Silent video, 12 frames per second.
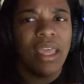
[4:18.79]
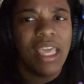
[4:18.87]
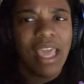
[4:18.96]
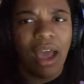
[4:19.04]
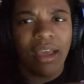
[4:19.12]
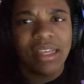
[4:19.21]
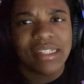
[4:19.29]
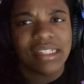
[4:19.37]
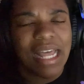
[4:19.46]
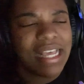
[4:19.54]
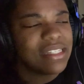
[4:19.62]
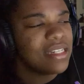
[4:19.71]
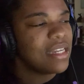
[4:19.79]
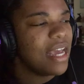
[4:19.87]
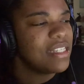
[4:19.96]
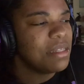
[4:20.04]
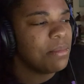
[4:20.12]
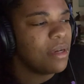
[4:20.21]
he out here slicing and
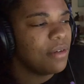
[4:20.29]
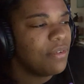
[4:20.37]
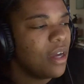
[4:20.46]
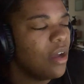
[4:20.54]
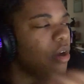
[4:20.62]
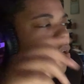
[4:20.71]
dicing motherfucker.